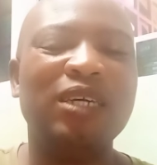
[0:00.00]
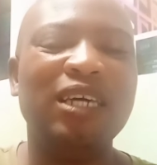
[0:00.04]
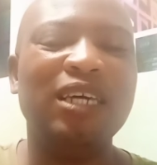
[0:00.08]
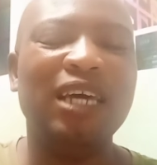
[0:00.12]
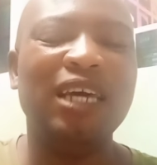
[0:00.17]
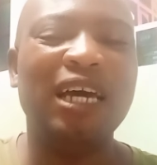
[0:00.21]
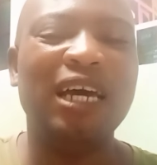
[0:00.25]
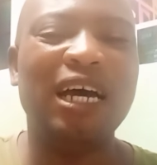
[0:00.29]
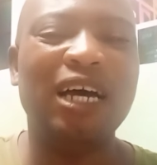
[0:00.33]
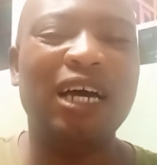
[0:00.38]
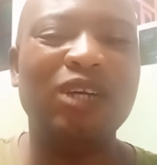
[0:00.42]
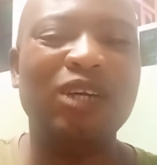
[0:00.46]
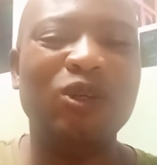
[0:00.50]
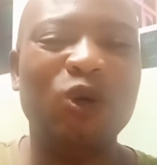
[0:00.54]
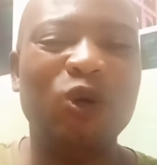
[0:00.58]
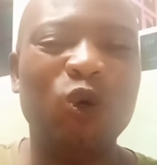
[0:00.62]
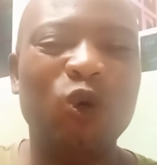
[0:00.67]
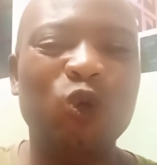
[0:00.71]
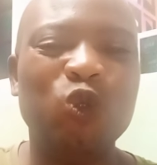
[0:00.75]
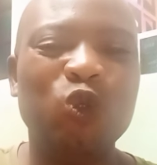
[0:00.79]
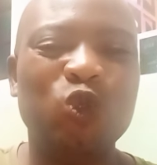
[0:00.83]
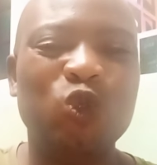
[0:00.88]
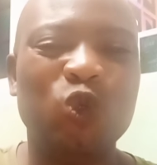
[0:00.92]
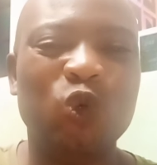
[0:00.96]
And
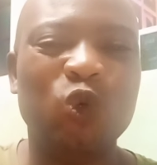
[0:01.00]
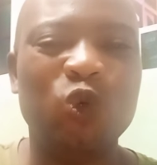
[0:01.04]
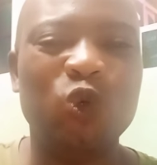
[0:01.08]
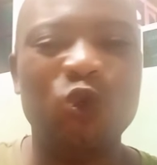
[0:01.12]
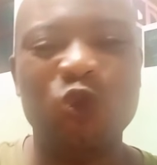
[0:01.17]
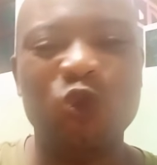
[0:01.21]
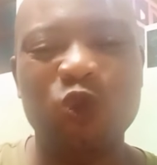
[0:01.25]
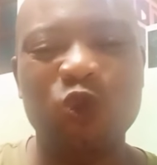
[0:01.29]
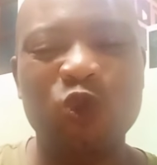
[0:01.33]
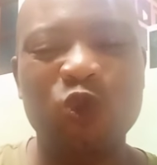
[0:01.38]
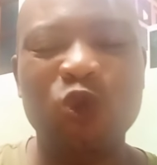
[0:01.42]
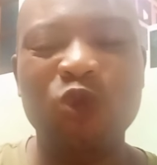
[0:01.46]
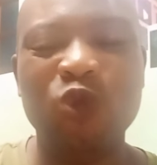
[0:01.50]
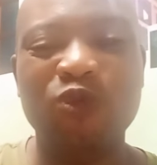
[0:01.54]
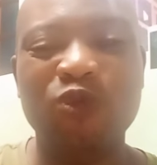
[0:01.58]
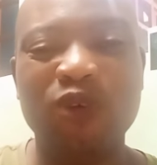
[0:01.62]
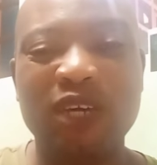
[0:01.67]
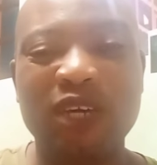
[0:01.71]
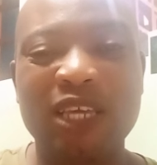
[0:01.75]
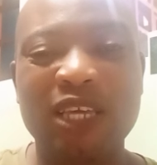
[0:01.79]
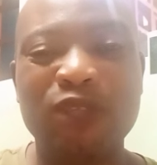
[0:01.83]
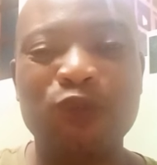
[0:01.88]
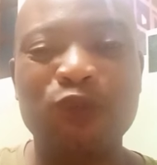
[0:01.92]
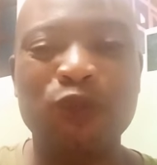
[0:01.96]
also, don't forget
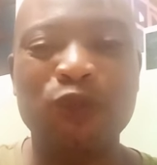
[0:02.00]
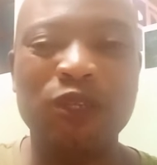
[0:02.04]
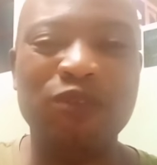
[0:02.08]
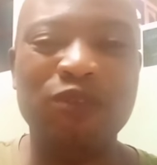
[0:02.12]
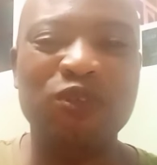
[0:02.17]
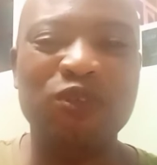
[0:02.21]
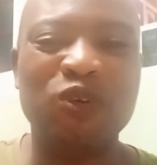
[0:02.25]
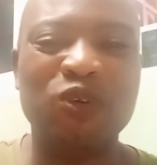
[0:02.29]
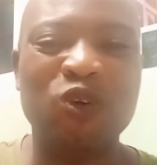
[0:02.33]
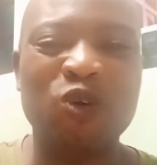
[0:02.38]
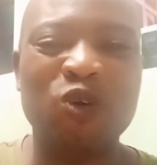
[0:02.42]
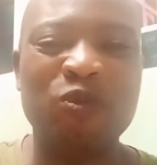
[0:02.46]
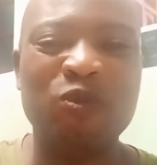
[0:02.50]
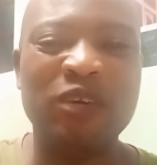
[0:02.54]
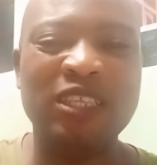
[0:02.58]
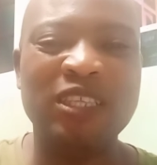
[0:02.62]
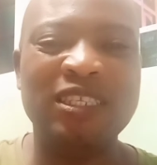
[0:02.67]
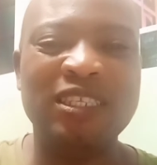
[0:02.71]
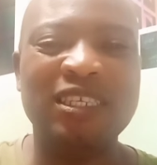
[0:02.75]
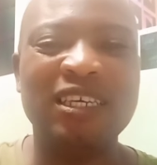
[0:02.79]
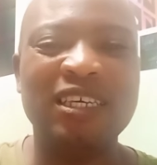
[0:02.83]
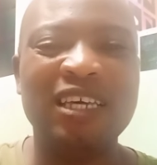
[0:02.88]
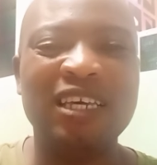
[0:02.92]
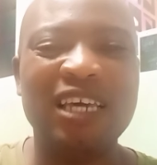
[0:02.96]
to leave your comment
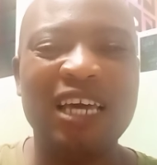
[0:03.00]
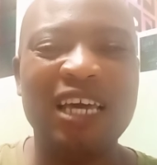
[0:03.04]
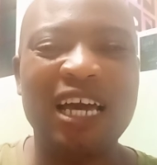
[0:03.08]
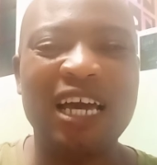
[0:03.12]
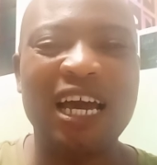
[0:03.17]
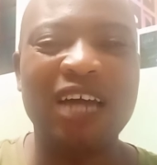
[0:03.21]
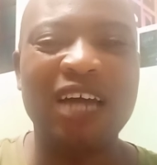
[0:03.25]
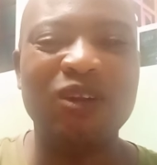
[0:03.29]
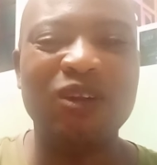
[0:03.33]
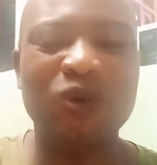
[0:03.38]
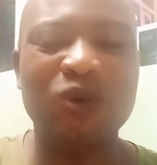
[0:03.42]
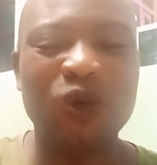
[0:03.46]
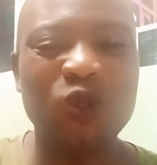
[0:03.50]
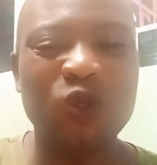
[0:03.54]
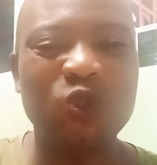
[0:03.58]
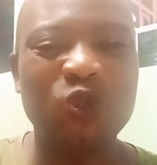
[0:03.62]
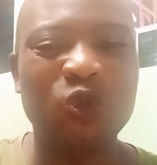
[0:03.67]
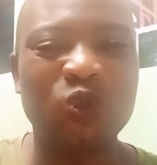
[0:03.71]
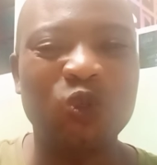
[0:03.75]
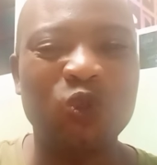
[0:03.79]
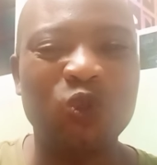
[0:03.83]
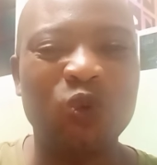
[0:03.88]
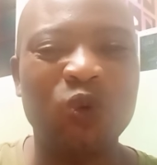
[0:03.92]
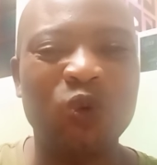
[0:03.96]
and also
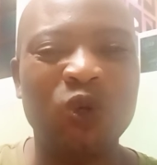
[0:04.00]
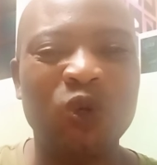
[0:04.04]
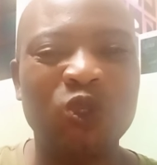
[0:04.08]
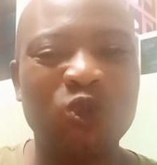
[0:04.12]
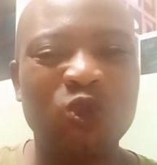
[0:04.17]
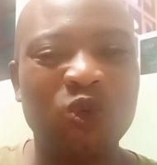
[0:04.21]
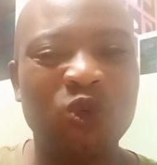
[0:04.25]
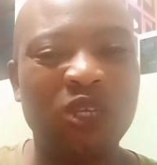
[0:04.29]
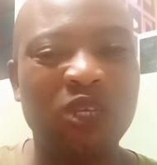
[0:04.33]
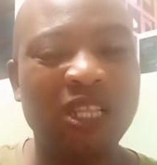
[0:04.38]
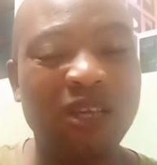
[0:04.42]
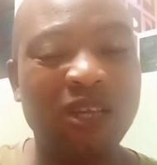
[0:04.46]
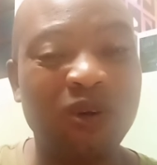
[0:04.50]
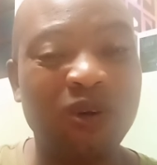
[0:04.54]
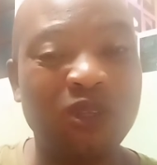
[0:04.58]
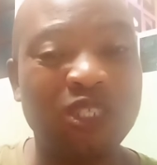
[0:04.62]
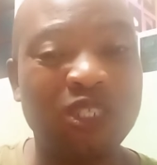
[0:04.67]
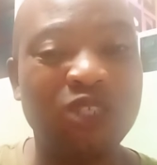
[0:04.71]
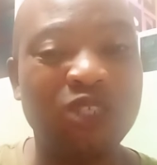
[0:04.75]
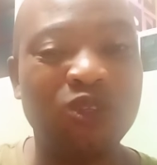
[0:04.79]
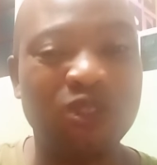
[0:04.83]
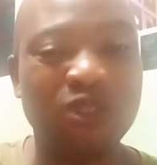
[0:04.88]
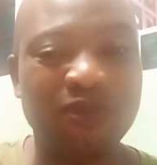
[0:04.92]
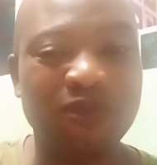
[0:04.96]
to click on the
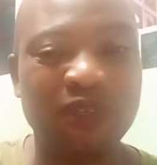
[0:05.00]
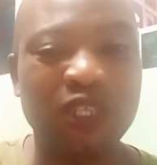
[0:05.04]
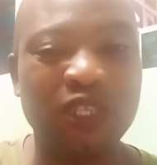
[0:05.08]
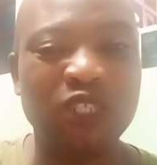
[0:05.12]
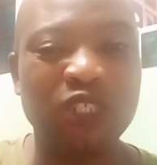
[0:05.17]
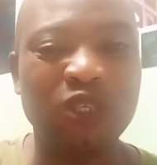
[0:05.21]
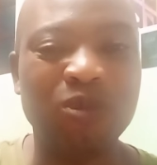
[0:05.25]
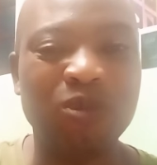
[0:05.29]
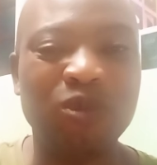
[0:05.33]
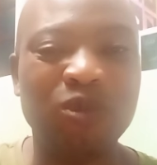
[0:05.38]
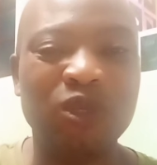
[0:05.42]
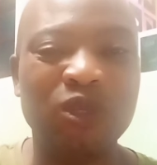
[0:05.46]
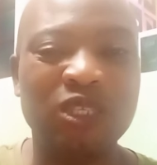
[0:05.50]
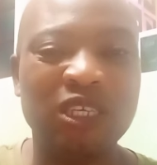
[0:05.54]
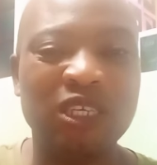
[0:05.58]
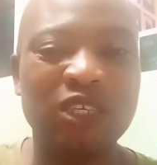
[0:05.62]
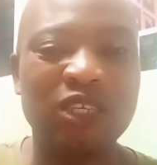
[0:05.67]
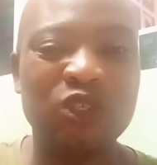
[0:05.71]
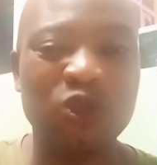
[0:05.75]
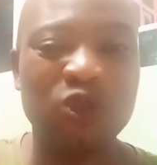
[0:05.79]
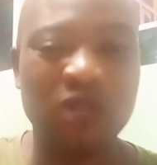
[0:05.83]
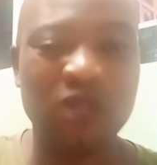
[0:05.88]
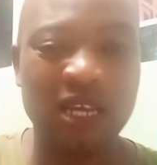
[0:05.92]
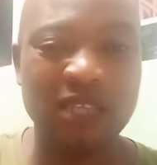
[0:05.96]
notification button so
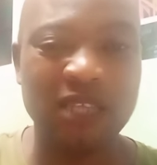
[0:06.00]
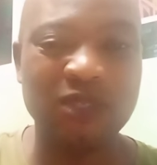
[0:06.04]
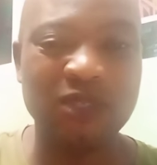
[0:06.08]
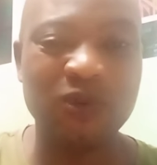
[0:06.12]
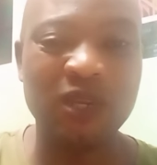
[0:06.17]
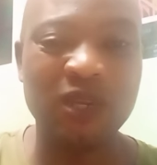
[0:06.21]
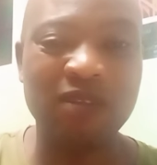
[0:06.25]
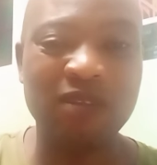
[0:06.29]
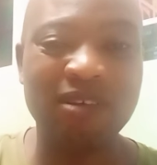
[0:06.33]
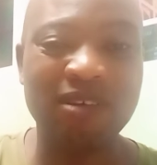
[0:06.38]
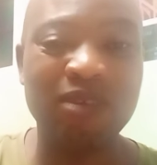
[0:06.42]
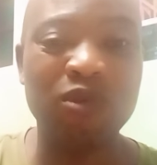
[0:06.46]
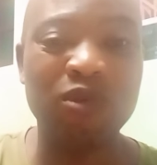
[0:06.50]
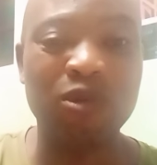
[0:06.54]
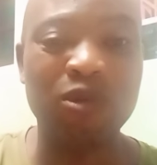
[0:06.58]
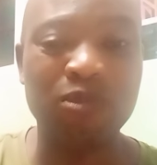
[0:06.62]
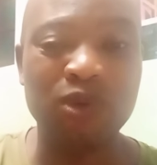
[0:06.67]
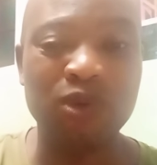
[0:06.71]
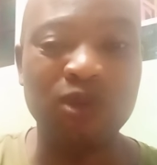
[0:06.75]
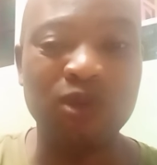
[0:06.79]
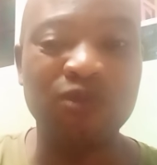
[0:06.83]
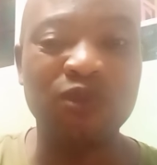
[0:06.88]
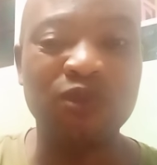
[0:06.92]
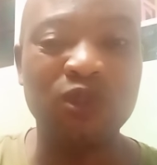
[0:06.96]
that whenever we upload
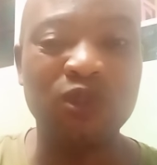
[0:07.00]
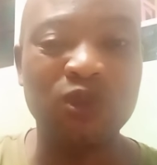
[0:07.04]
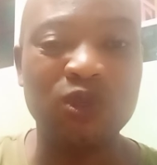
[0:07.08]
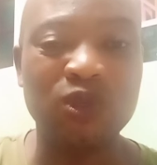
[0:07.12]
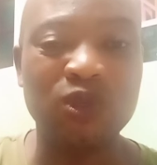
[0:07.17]
videos on